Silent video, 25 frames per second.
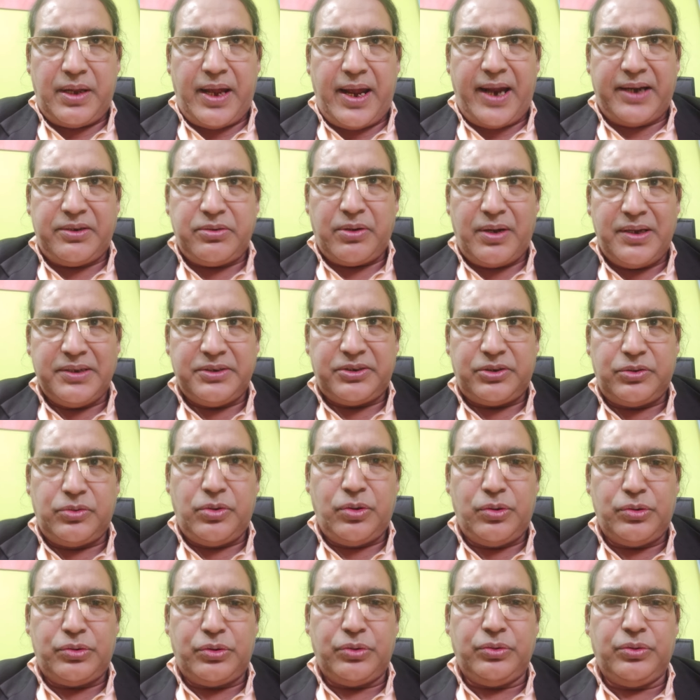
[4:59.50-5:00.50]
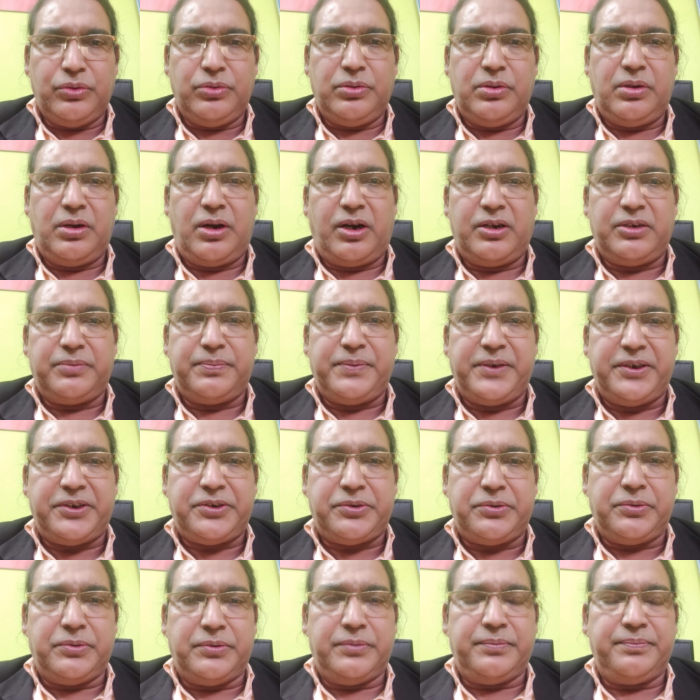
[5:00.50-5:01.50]
at once go to lord
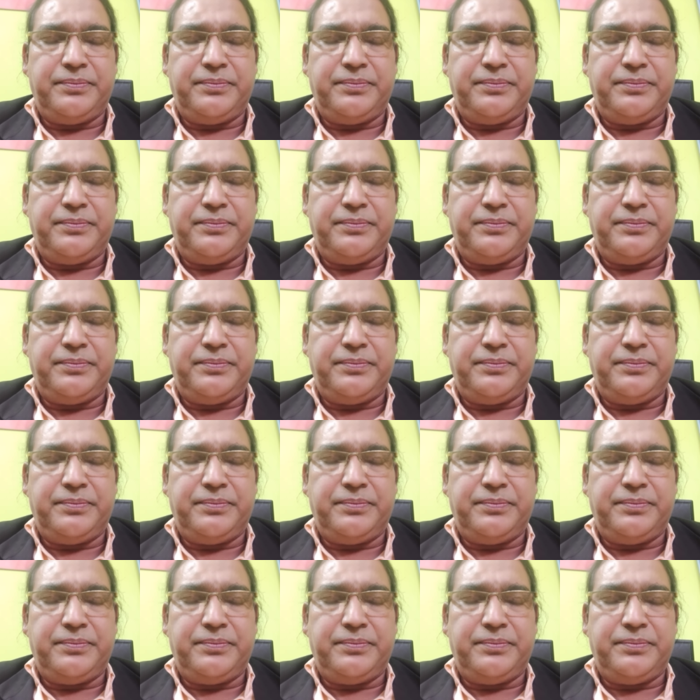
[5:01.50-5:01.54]
vishnu